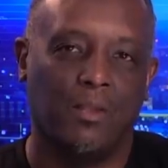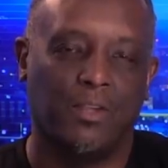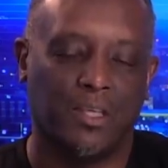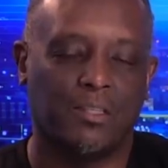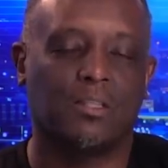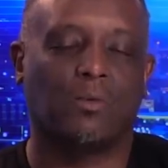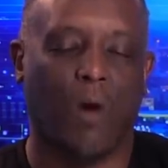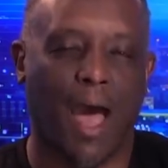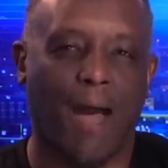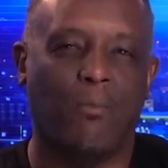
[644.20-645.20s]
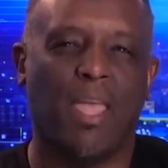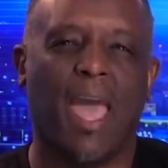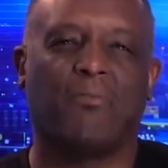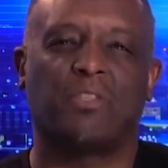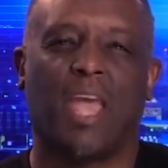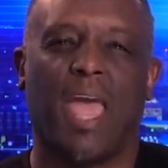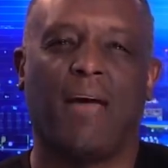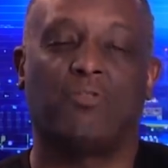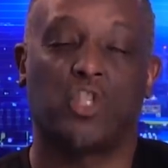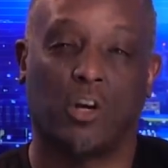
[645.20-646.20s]
this is why we have to
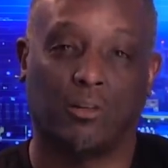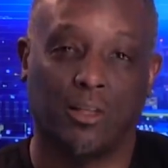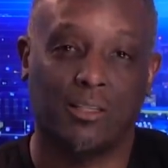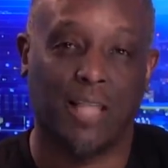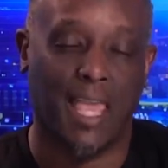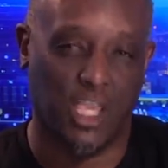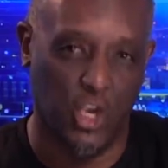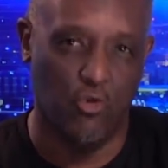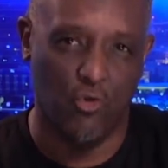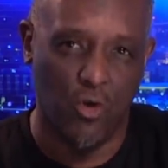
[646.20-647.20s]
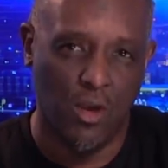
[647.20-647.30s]
have journalists like you